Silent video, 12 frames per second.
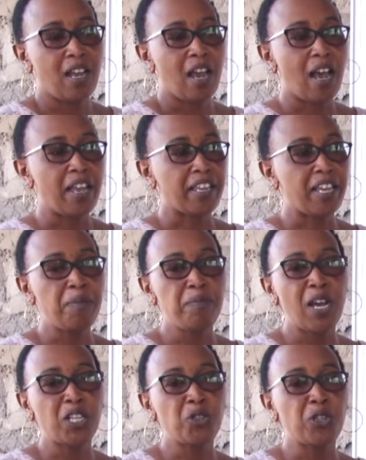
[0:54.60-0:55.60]
I came
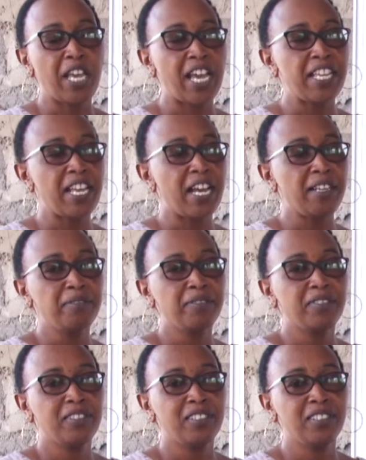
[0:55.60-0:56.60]
back to Kenya
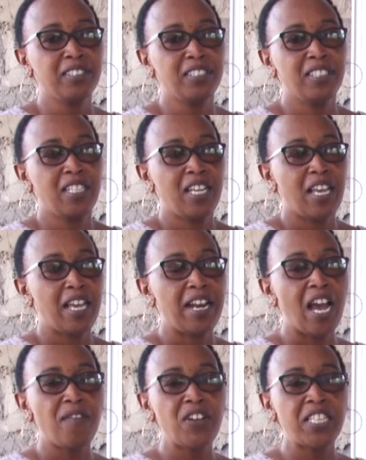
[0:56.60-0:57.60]

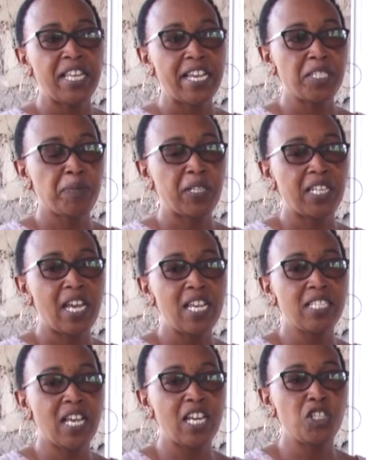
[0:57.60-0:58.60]
and having the
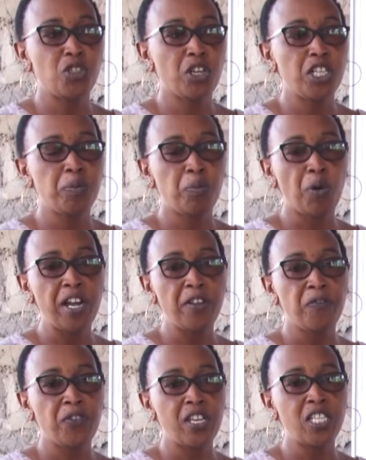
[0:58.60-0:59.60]
expertise, I joined
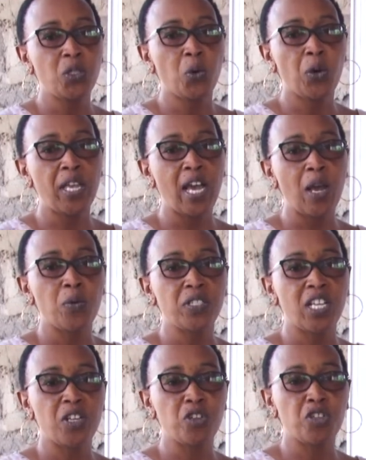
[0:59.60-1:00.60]
Pwani Feeds where I
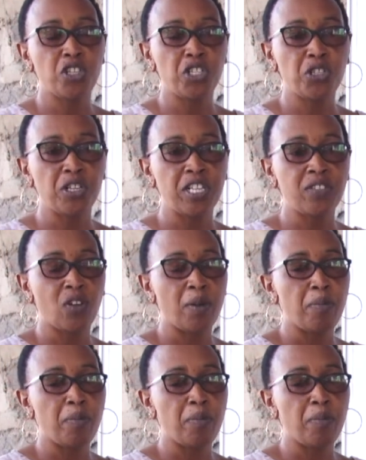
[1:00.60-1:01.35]
was a nutritionist for